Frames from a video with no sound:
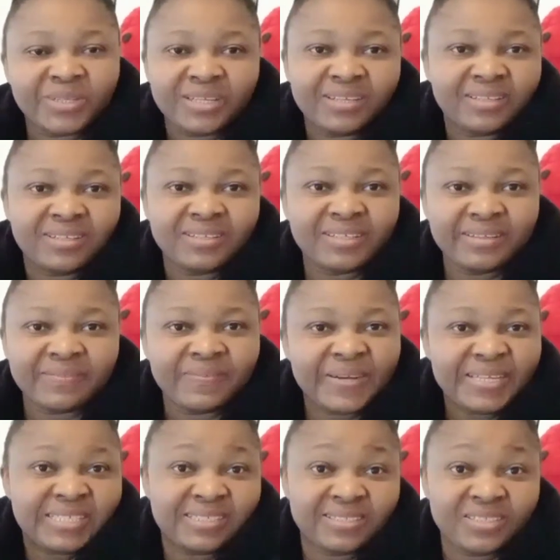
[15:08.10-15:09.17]
but the
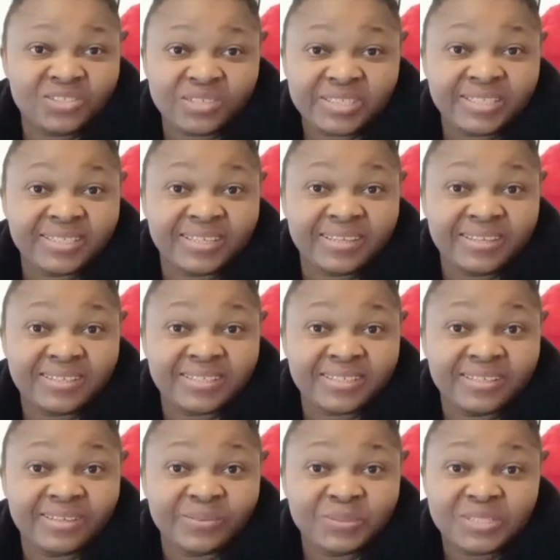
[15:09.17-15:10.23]
reverse is just the
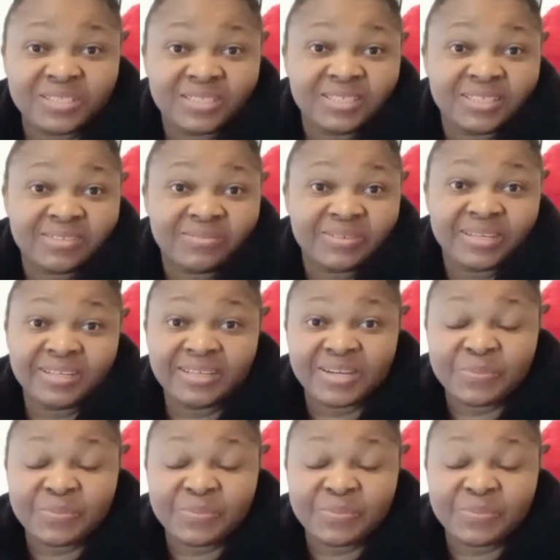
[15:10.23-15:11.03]
case here which is really